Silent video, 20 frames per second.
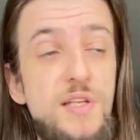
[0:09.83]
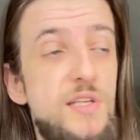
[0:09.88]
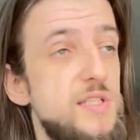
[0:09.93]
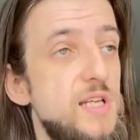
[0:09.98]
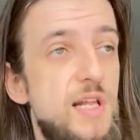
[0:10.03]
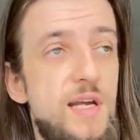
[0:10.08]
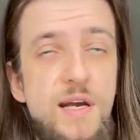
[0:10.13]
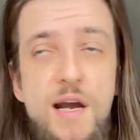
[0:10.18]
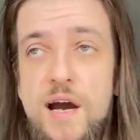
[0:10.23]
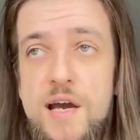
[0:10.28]
It's
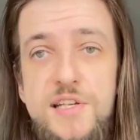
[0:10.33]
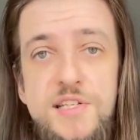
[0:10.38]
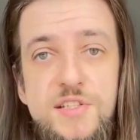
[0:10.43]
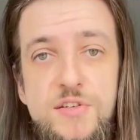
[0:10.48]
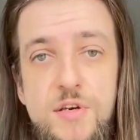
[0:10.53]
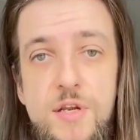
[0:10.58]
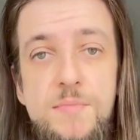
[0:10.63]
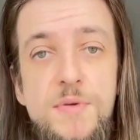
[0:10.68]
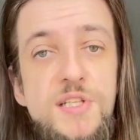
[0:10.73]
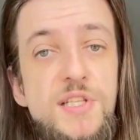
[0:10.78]
like ice
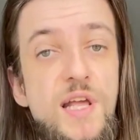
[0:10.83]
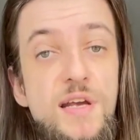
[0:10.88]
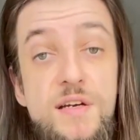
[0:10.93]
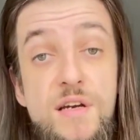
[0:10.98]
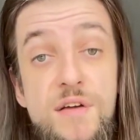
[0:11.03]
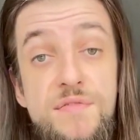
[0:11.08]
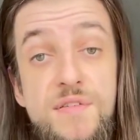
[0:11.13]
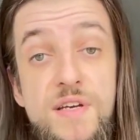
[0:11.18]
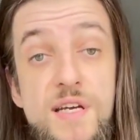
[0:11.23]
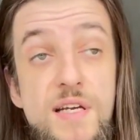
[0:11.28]
cream, it's like
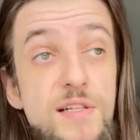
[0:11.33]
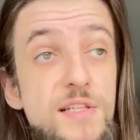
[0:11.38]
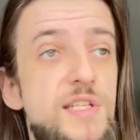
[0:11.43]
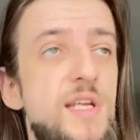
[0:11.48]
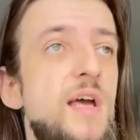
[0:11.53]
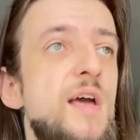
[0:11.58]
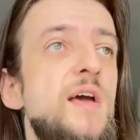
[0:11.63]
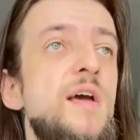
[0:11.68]
nothing else.